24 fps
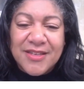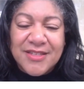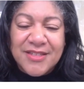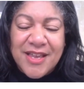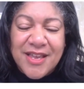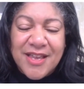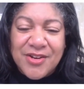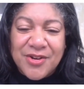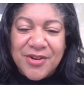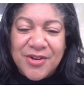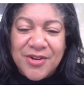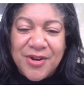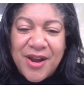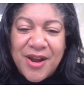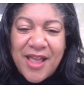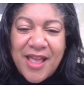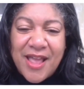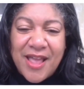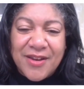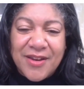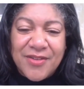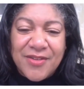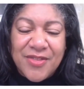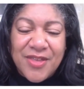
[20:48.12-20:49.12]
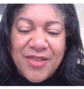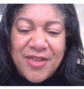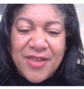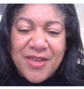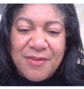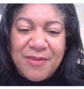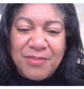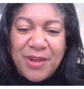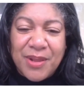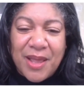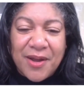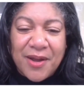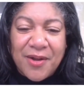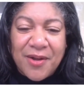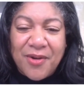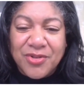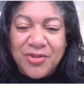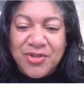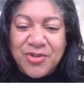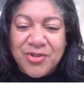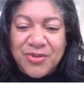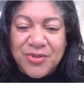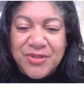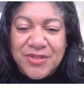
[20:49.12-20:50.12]
Center, and the Black
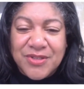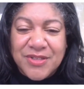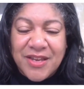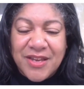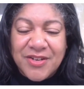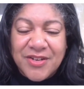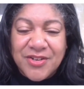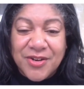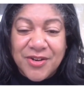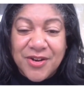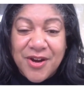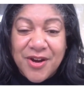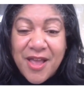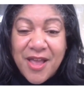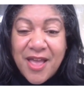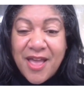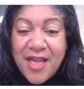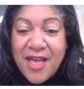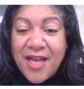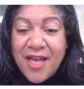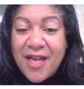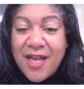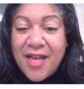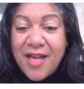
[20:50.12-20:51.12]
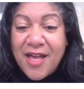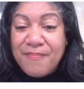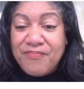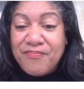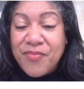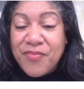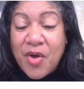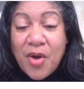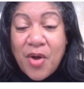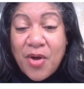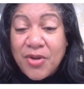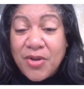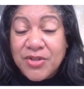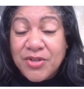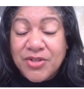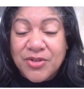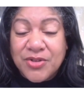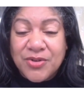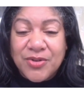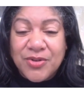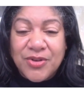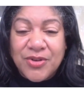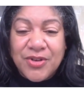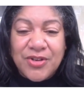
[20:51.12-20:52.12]
Cultural Center.
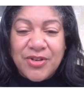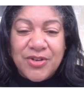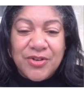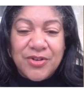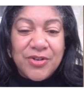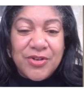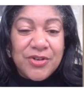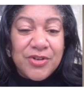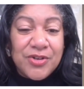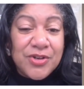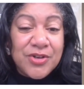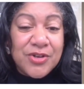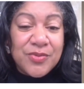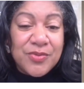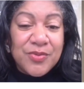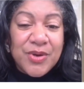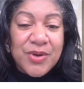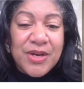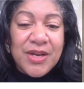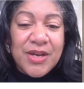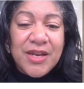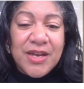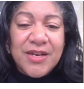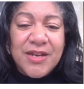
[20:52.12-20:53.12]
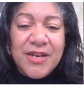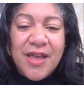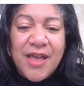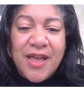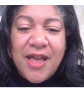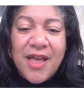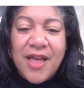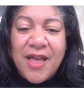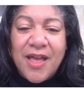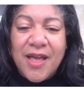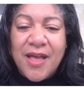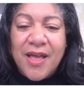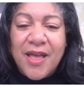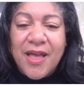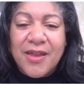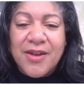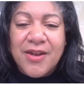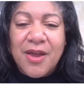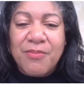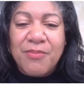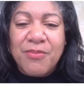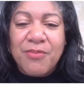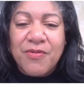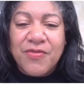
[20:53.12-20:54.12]
Also, you know, you can read a
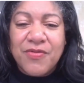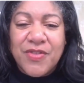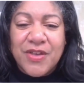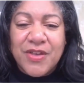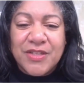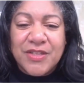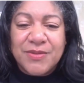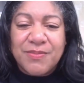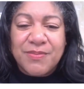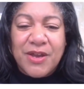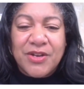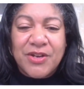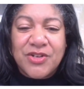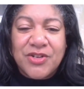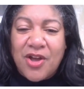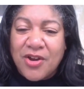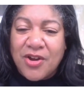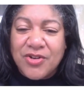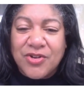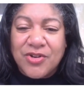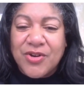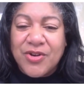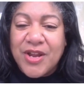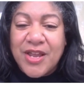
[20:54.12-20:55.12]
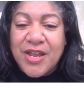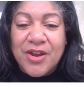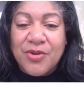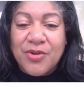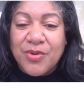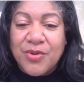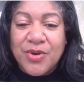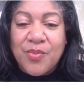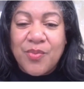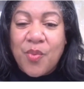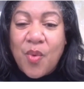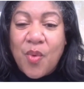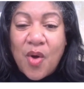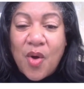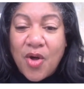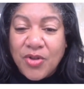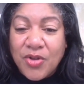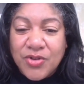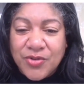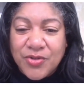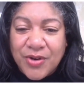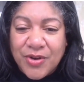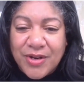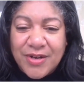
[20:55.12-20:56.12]
number of things by Dr. Ingrid
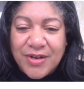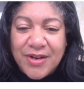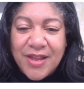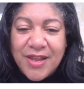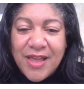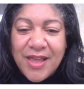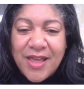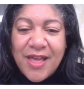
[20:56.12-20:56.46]
Waldron.